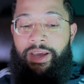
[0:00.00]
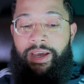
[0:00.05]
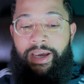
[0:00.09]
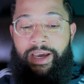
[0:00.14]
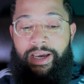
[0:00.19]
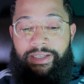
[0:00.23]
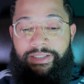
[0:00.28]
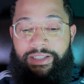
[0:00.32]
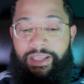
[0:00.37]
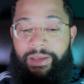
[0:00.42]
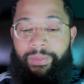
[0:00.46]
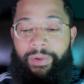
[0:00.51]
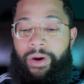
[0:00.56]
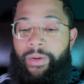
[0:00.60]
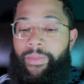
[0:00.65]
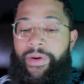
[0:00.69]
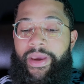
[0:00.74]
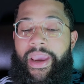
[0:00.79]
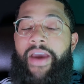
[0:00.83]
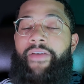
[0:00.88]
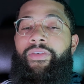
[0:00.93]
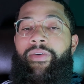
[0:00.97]
It's
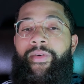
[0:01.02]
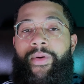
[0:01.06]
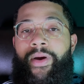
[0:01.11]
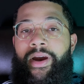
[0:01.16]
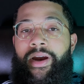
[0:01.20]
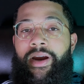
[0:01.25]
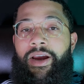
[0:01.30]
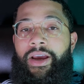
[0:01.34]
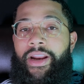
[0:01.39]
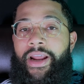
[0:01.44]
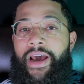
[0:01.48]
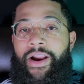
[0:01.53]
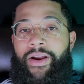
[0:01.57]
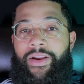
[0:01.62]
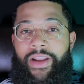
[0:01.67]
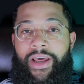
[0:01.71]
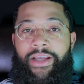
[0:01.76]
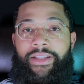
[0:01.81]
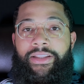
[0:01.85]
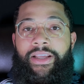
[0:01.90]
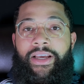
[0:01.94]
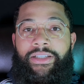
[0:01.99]
TPOB everywhere, and I don't
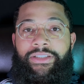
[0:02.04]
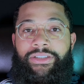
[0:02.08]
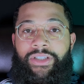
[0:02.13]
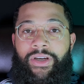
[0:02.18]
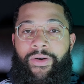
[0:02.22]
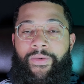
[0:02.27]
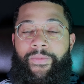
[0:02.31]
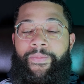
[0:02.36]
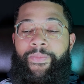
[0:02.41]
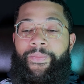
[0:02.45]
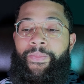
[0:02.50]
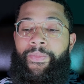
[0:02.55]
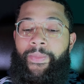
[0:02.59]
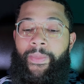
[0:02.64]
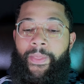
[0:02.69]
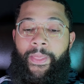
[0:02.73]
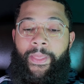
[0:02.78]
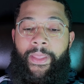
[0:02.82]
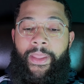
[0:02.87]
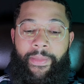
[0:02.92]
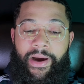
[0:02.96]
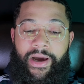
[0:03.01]
like that. So
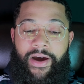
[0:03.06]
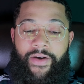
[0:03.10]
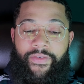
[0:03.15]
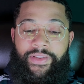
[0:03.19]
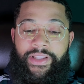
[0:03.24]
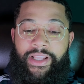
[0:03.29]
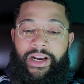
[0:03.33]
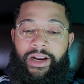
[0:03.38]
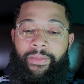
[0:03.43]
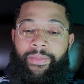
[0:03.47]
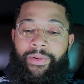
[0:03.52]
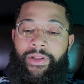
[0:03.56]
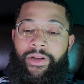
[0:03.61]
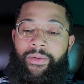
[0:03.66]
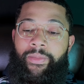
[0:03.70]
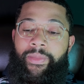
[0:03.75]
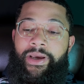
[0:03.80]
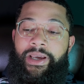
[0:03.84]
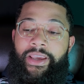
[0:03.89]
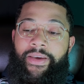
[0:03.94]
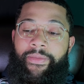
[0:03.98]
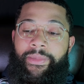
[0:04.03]
I covered that up a little
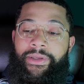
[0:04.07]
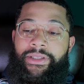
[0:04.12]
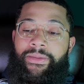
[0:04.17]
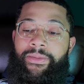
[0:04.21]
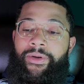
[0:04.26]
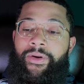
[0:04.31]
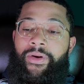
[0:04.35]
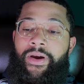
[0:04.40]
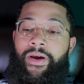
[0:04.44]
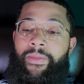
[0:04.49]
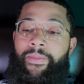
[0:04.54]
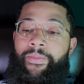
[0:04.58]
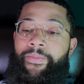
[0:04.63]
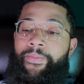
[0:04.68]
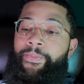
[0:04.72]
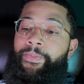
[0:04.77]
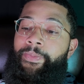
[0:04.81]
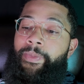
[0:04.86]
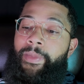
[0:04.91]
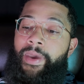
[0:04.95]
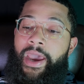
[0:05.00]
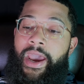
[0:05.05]
bit, give me some grip,
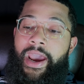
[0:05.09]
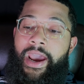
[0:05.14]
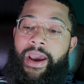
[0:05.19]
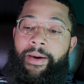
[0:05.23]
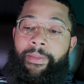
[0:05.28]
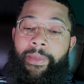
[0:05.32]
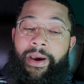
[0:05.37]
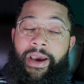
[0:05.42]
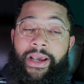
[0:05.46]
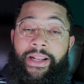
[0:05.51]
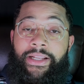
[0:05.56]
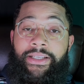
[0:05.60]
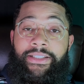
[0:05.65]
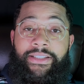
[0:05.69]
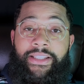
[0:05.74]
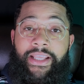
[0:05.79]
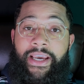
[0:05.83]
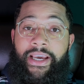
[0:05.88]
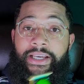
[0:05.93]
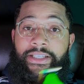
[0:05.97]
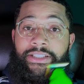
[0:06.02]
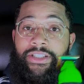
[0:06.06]
and man, these
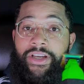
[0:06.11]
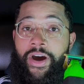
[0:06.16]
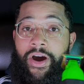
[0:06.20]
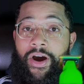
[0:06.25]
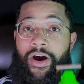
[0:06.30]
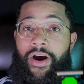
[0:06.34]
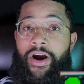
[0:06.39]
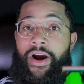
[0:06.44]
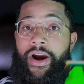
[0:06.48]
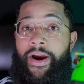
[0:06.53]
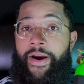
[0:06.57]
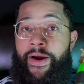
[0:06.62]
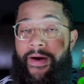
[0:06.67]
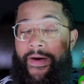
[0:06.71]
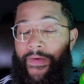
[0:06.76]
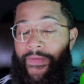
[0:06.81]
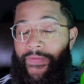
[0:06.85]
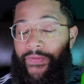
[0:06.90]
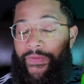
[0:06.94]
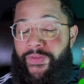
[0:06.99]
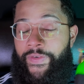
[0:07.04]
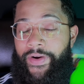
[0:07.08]
things are
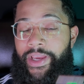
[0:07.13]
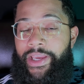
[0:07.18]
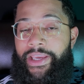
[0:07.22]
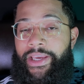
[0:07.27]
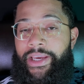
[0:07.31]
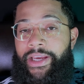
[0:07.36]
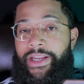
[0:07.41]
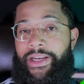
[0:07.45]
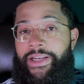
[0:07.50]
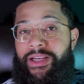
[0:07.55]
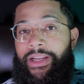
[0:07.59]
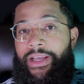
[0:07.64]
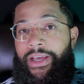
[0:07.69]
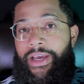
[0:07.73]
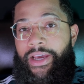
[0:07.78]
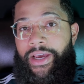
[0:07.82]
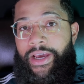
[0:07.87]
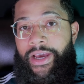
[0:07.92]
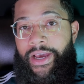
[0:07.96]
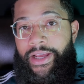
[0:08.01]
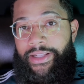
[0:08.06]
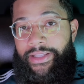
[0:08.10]
freaking
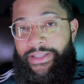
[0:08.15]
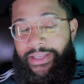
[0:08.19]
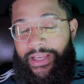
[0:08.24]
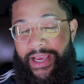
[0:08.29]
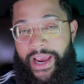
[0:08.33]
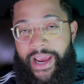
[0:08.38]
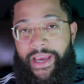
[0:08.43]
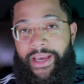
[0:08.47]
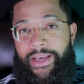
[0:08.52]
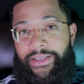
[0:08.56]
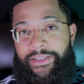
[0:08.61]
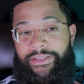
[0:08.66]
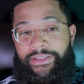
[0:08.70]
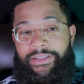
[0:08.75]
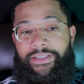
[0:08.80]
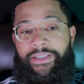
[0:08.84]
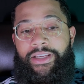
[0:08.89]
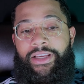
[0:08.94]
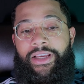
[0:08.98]
tanks.